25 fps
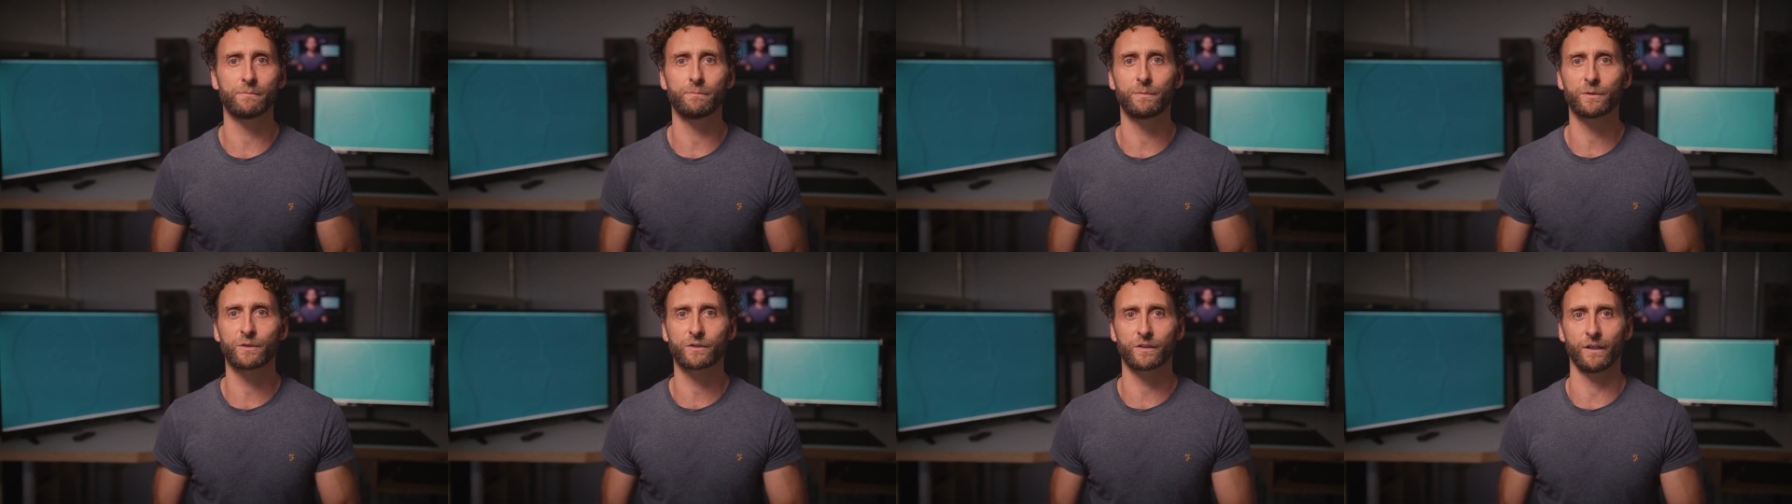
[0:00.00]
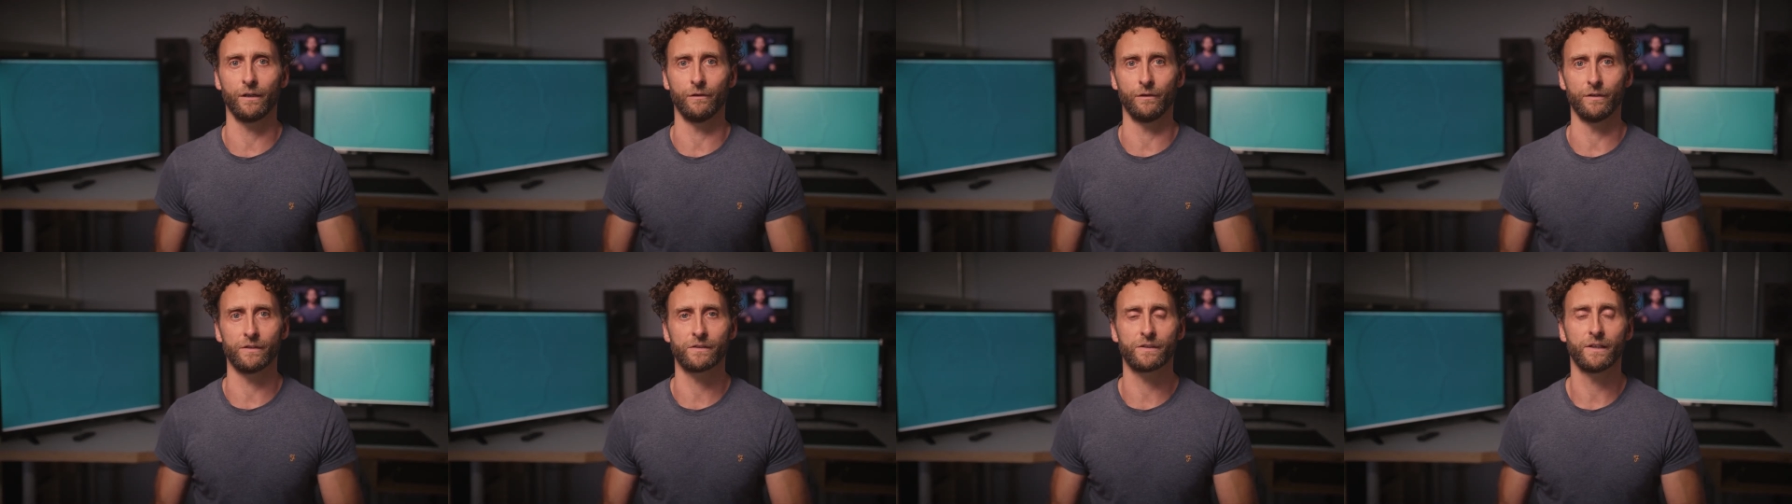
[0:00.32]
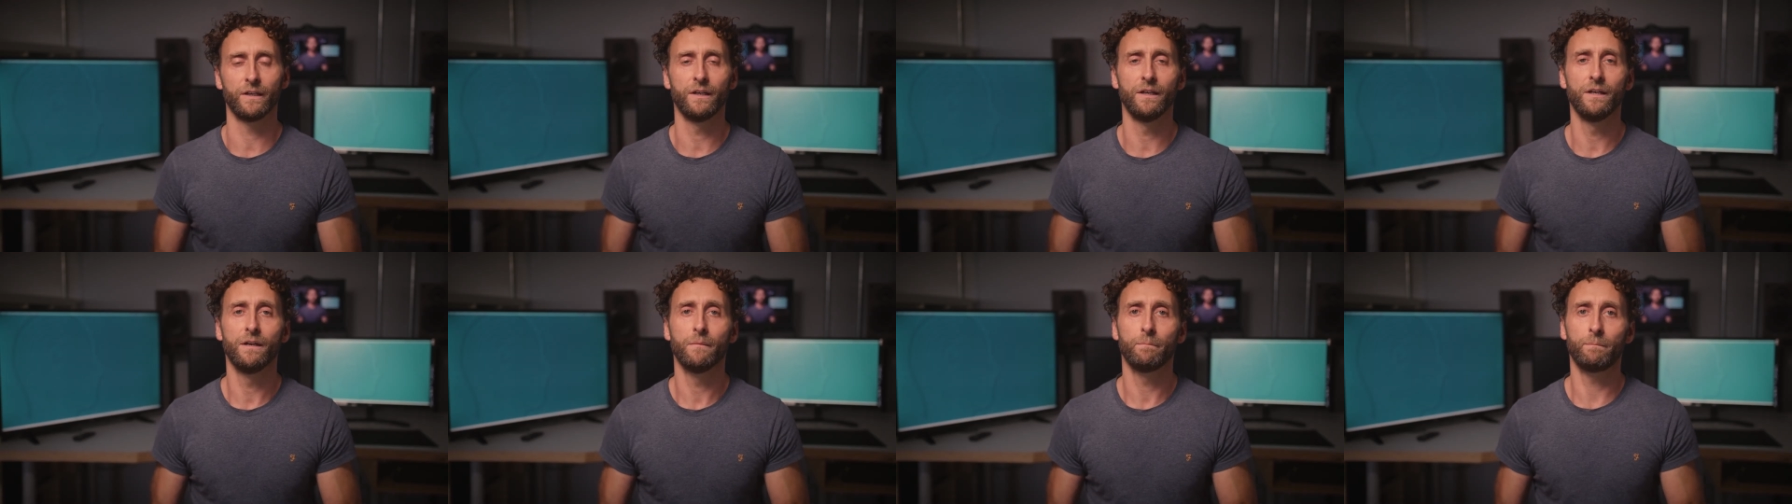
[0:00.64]
and personas,
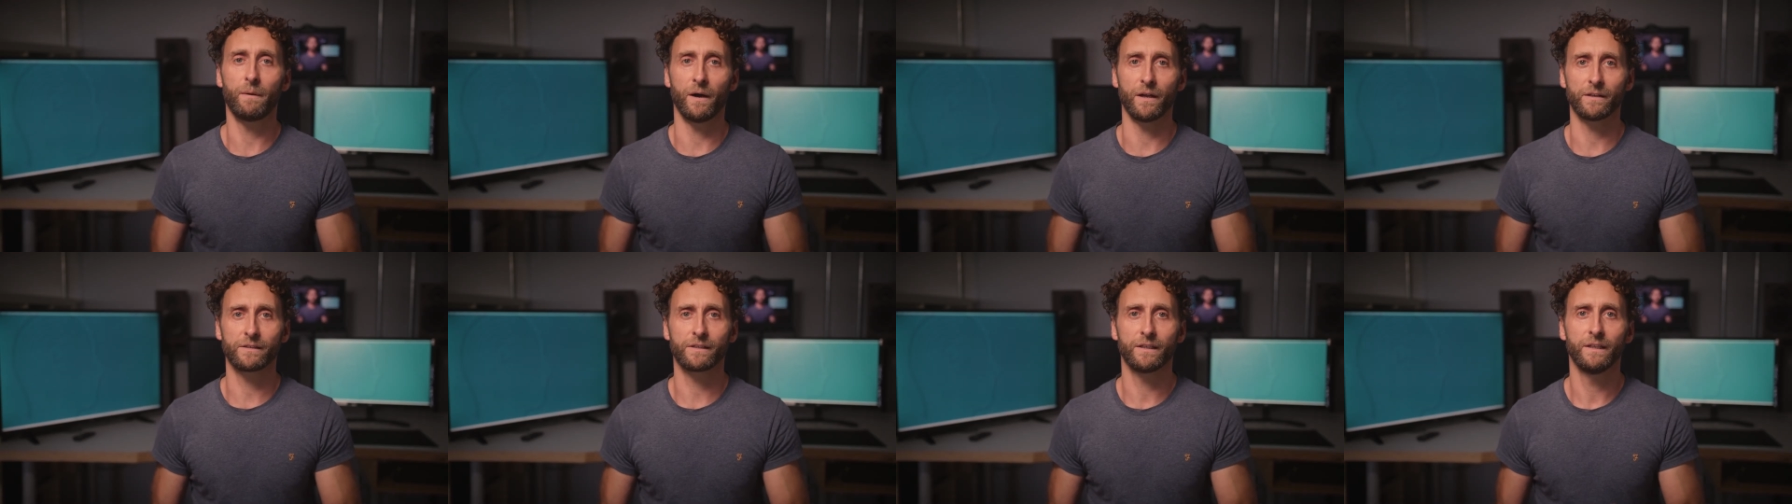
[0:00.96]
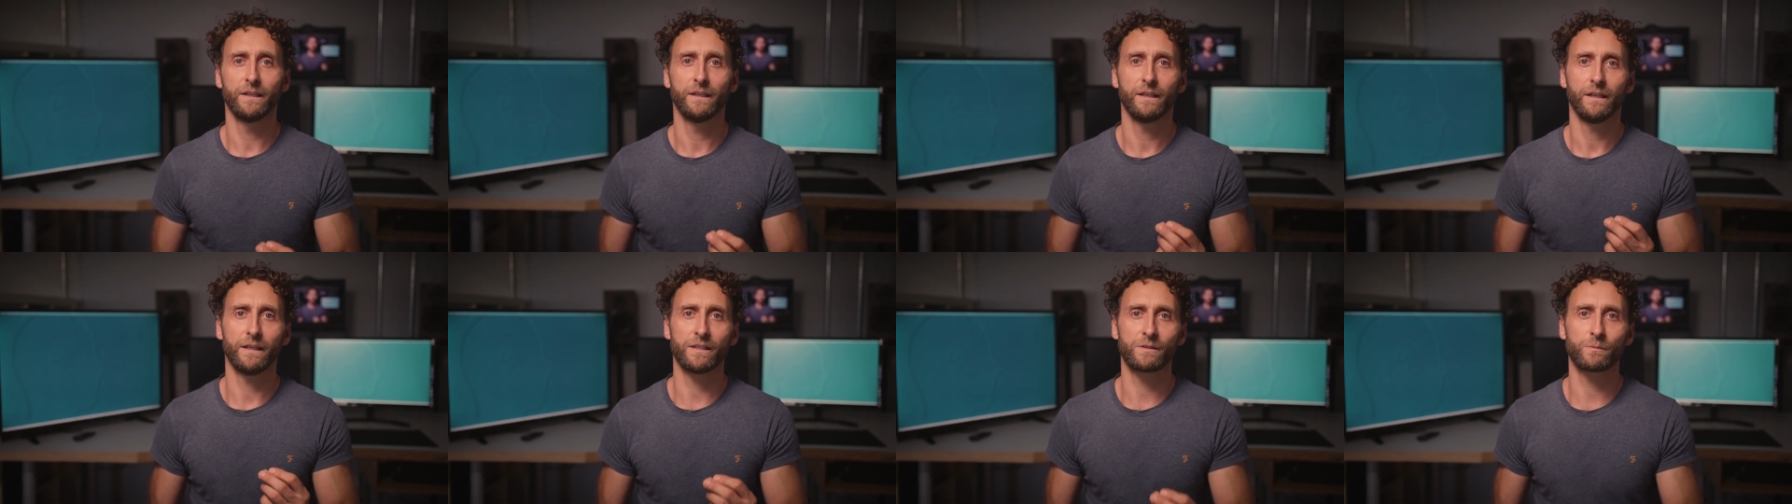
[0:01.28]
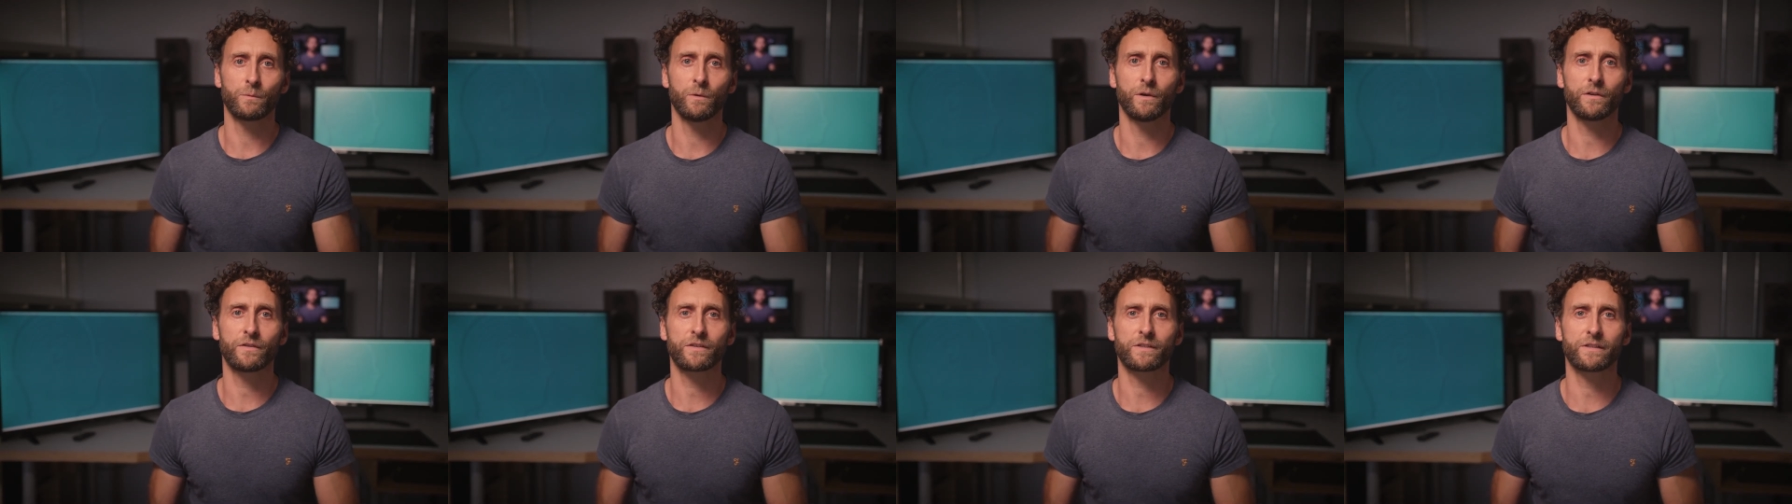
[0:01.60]
but it's
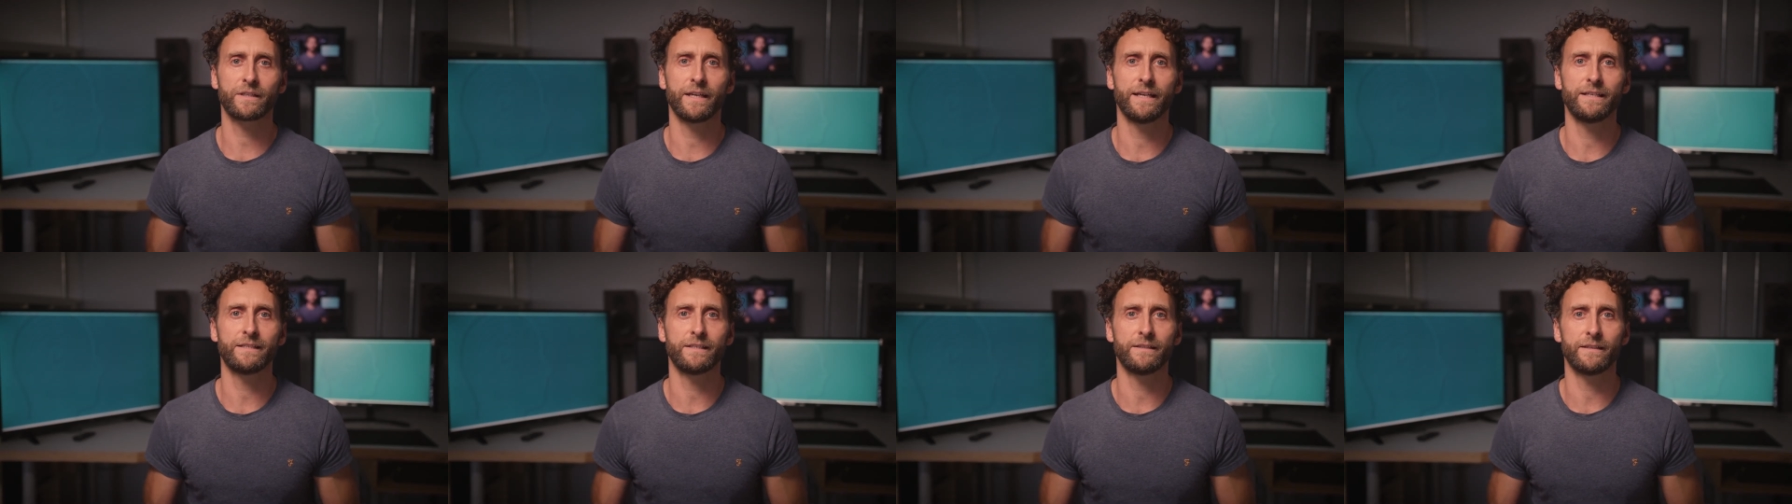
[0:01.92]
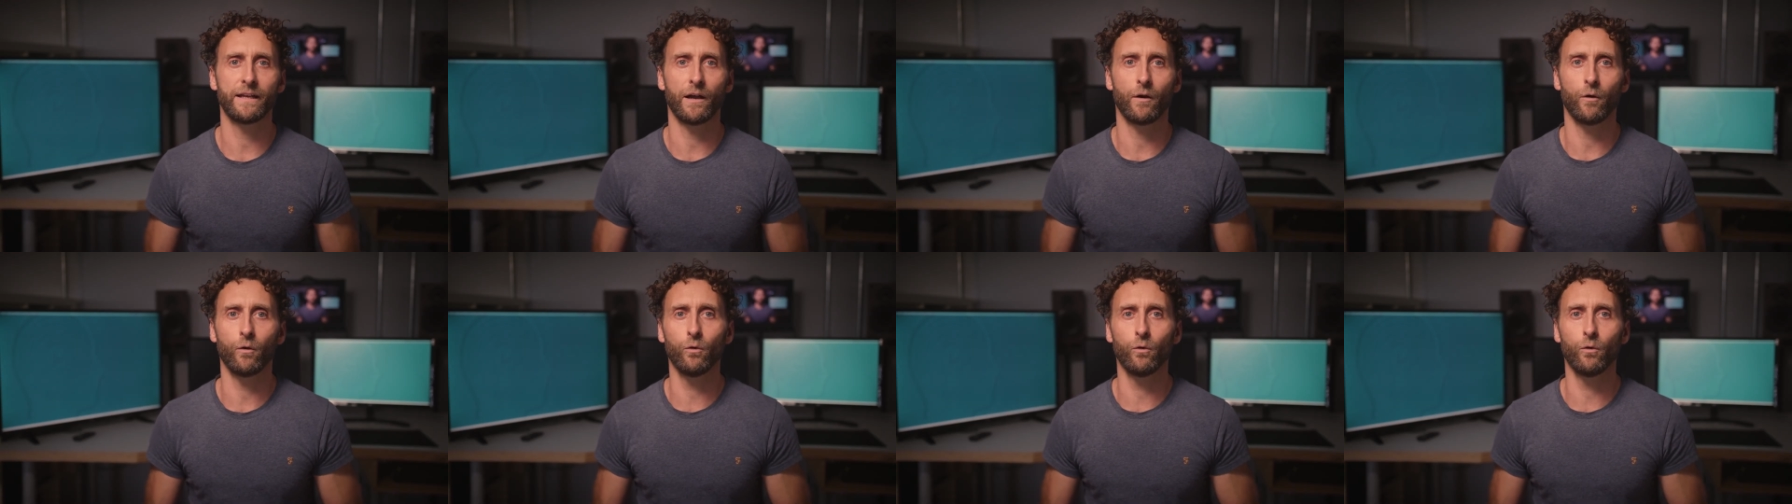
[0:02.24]
worth stating that